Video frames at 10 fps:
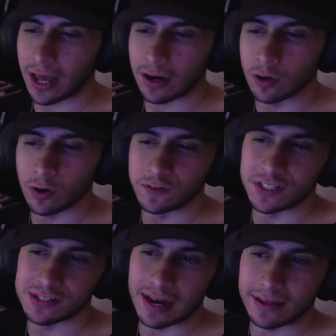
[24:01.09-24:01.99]
I don't know if
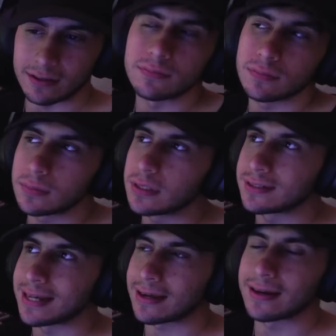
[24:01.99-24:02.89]
she's like
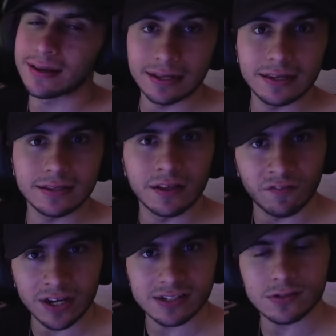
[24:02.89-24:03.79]
technically the
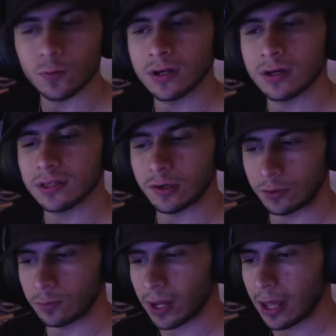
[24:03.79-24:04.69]
best one in the
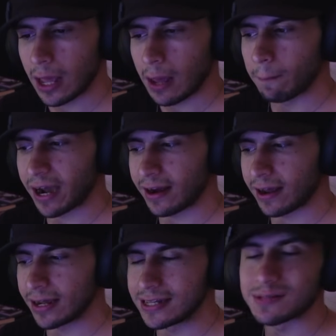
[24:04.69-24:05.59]
group, but
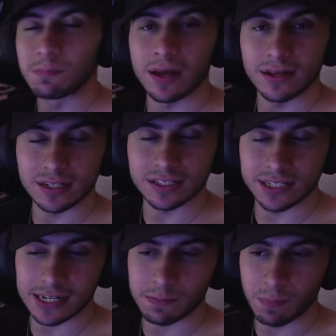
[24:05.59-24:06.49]
she
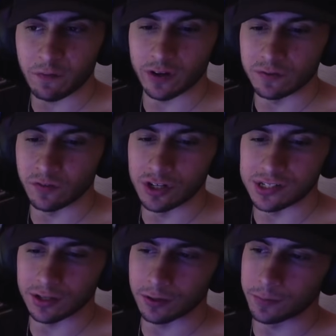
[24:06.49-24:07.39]
has my favorite voice in
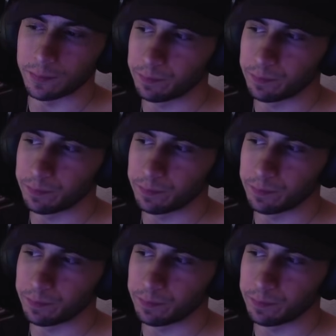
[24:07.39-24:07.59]
the group.